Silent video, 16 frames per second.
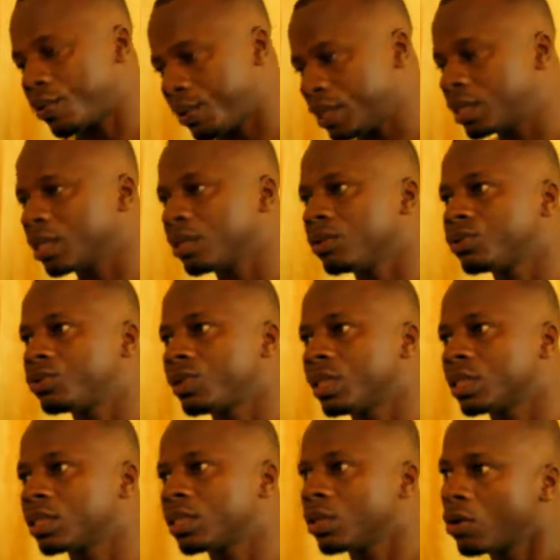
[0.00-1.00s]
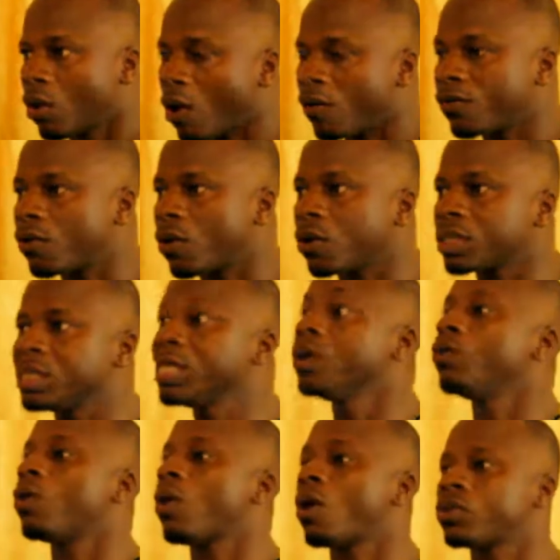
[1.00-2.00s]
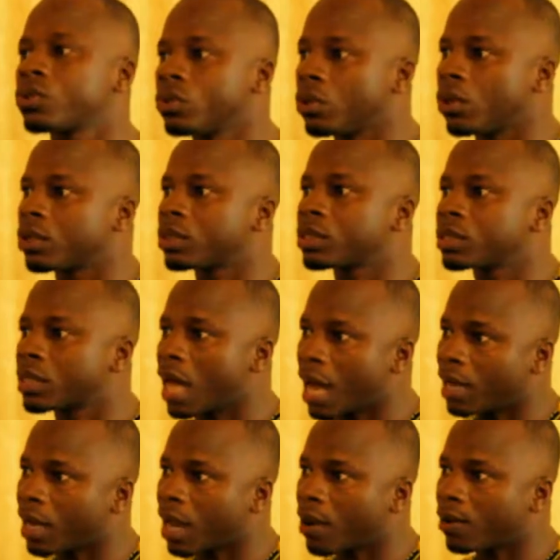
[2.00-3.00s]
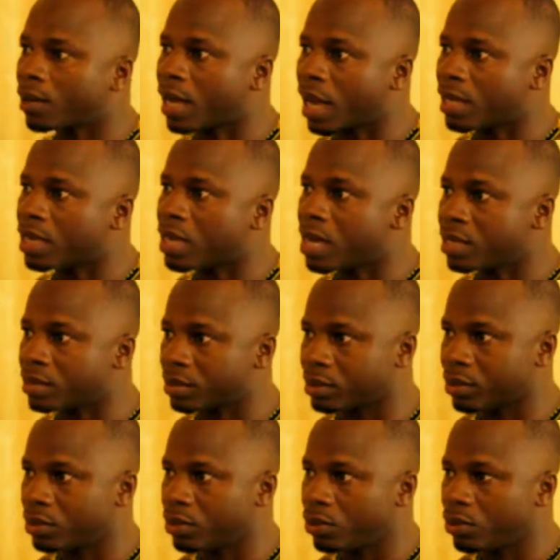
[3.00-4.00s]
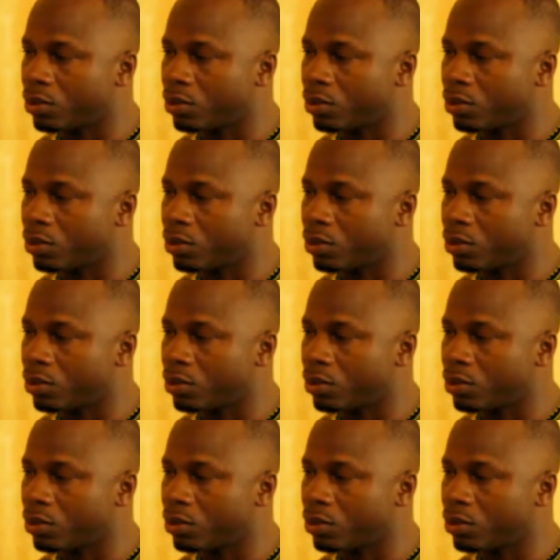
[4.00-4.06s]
retail trade, of course they will also not allow Ghanaians,